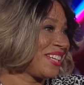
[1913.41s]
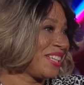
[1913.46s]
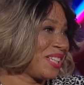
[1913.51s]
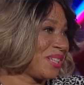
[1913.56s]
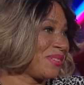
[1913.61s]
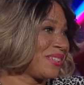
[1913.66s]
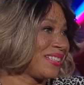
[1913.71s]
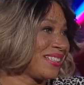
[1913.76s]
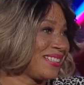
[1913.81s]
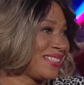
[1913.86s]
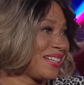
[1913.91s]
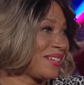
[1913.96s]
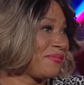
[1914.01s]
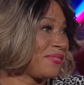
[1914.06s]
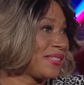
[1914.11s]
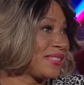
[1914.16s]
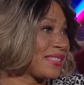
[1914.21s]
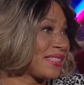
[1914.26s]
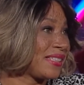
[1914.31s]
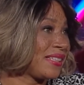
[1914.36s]
you know what,
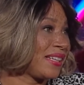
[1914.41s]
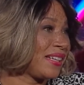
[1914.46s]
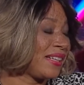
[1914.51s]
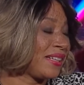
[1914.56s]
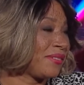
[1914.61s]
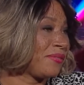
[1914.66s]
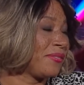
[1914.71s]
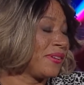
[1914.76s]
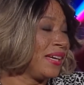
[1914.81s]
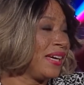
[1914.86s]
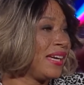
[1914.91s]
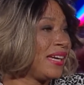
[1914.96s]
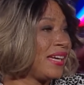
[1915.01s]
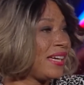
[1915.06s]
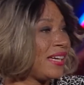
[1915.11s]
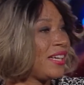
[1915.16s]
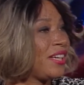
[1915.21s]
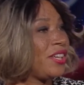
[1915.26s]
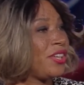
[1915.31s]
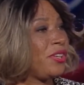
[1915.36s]
enough is enough.
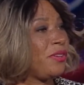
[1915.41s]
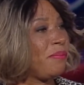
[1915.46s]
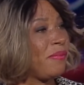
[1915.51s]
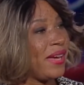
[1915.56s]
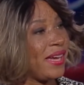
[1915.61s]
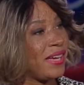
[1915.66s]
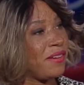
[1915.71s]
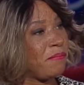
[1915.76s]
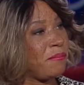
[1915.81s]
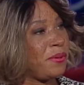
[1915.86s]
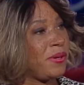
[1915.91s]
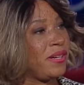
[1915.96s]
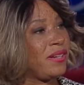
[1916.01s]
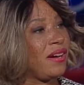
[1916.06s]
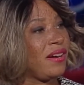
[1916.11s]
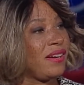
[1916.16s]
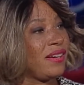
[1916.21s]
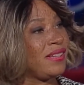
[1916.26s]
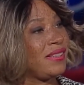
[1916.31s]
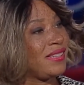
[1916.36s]
You may have put
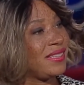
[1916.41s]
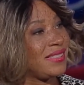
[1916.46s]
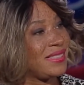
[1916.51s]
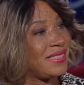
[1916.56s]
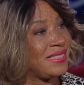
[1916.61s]
on this